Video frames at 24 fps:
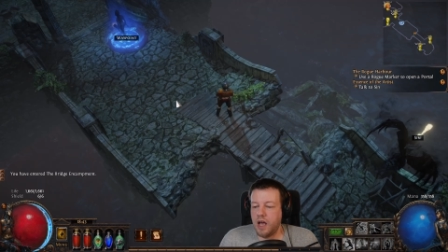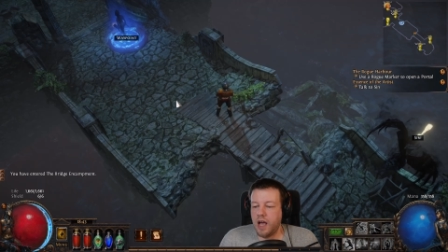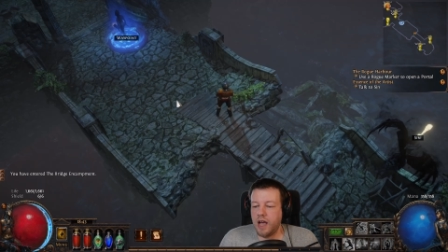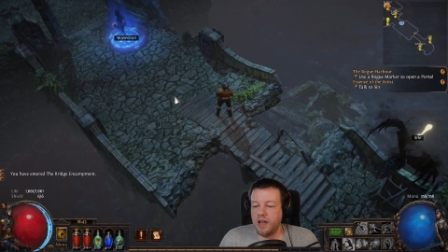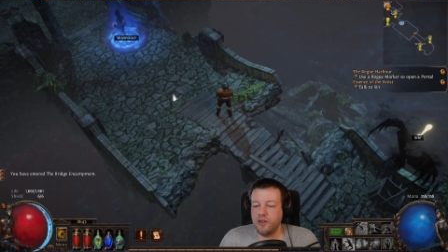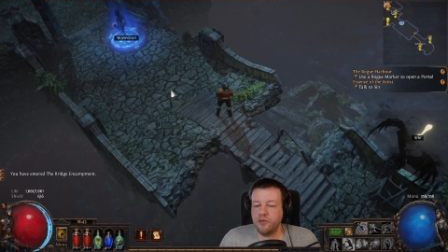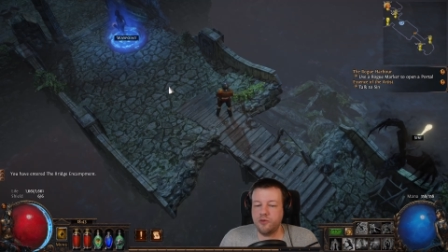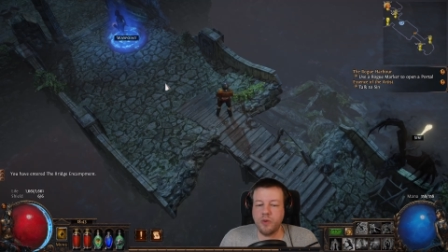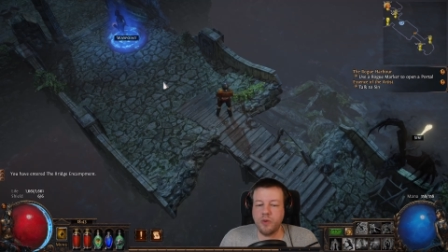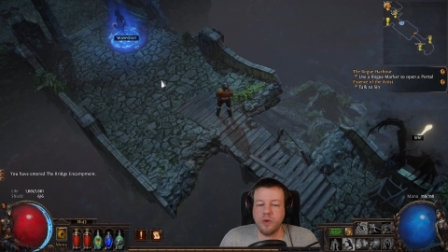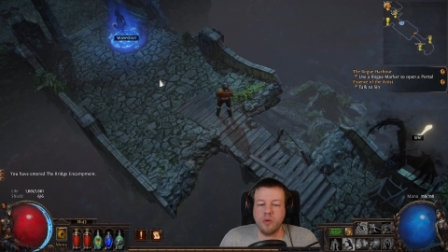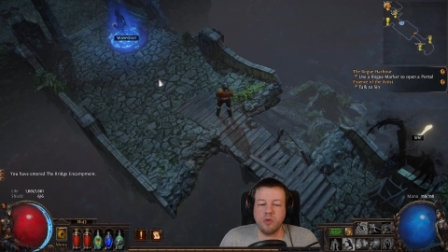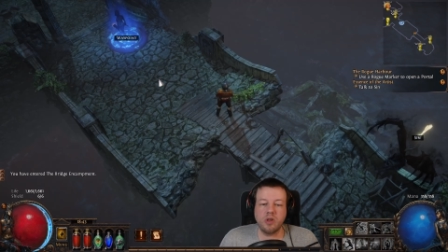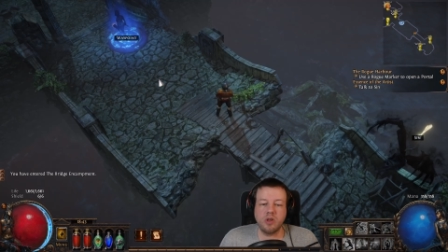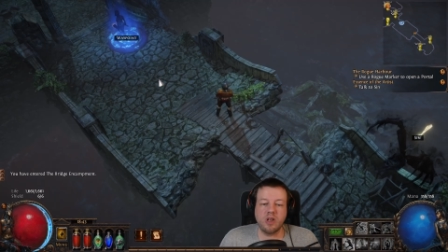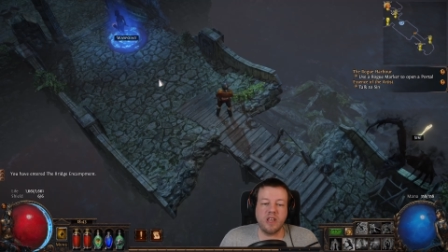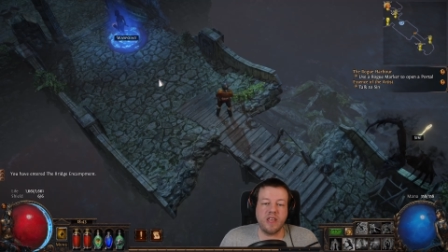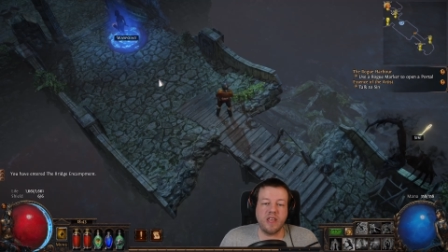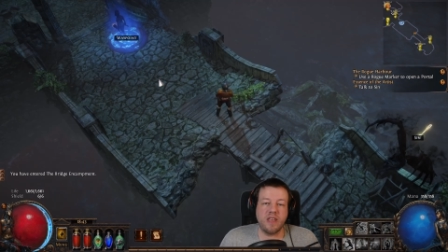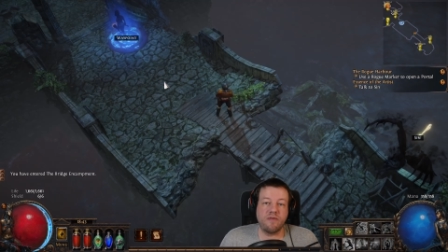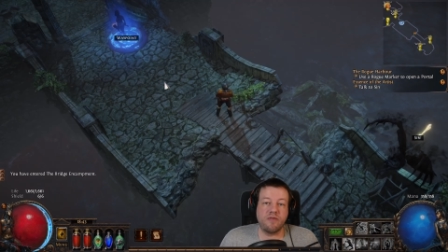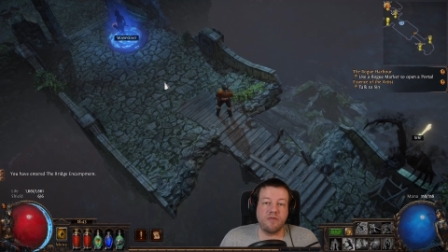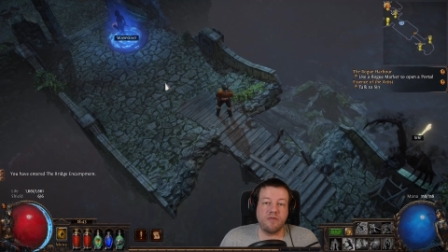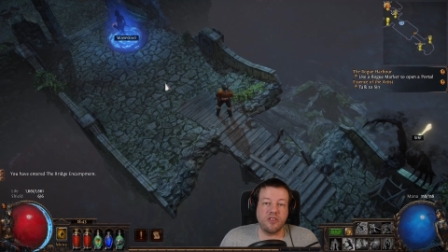And we will
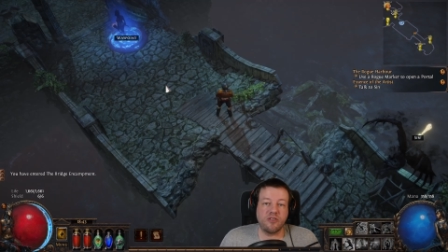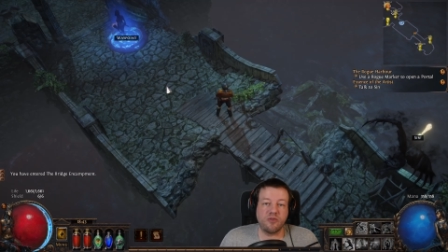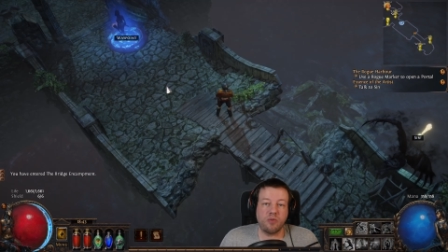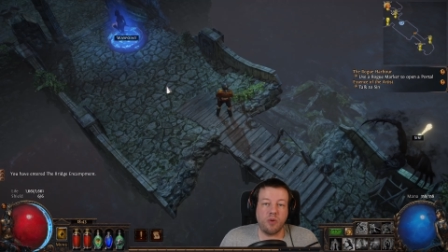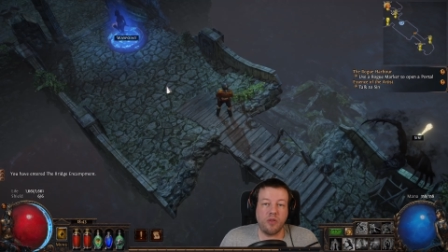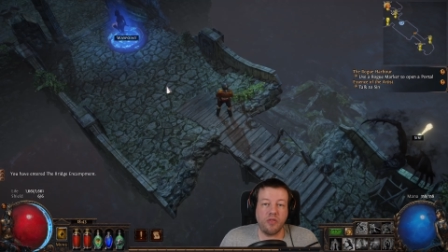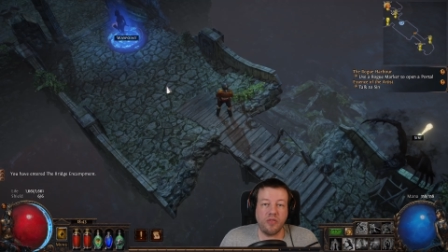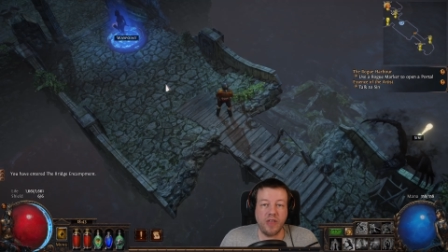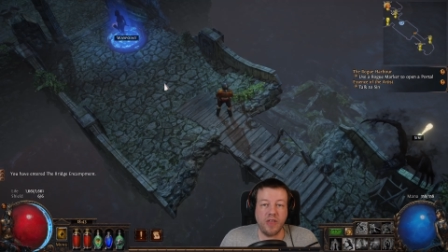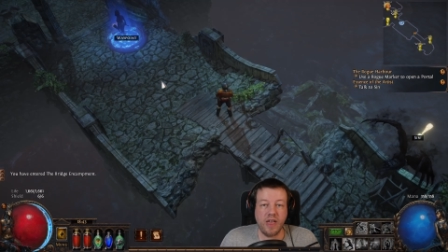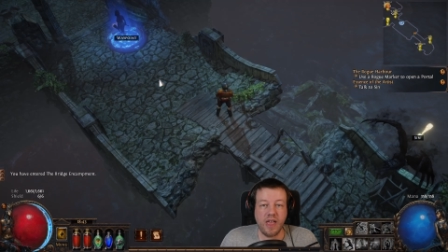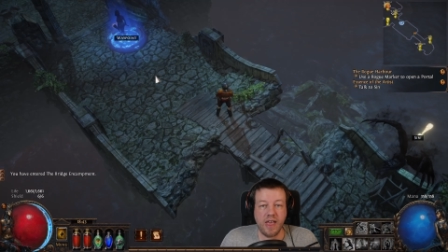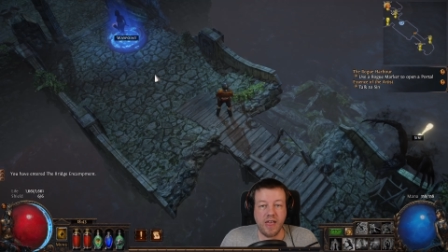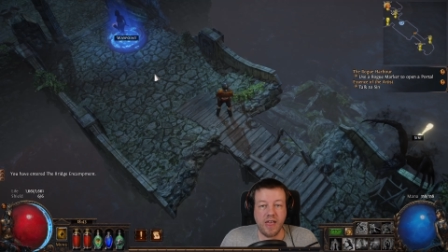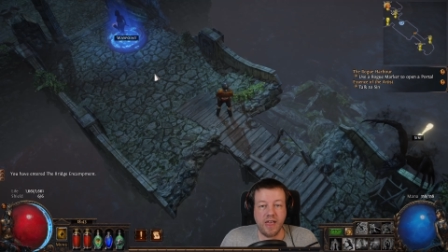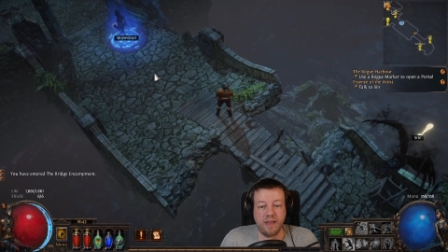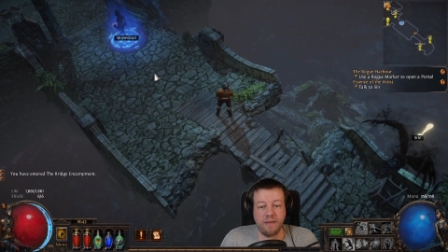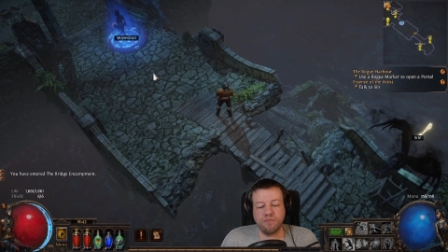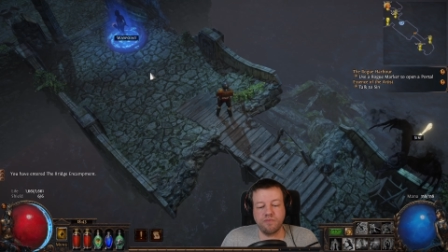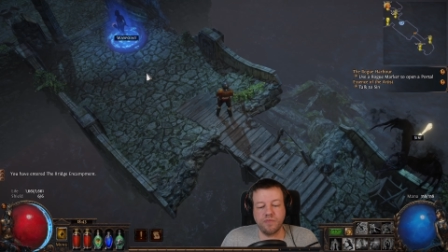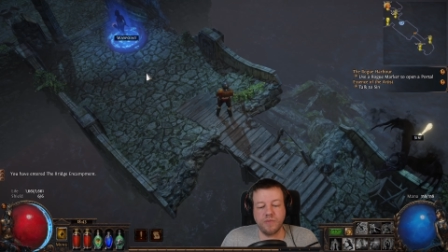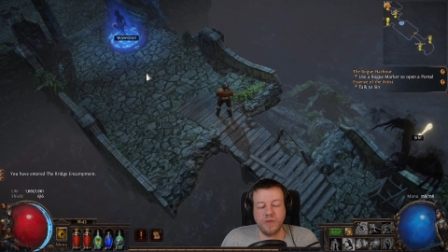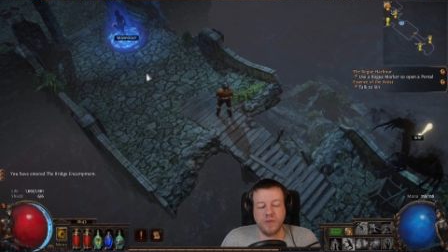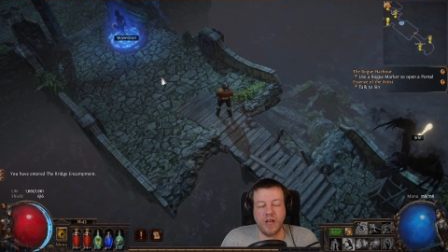leave this one there.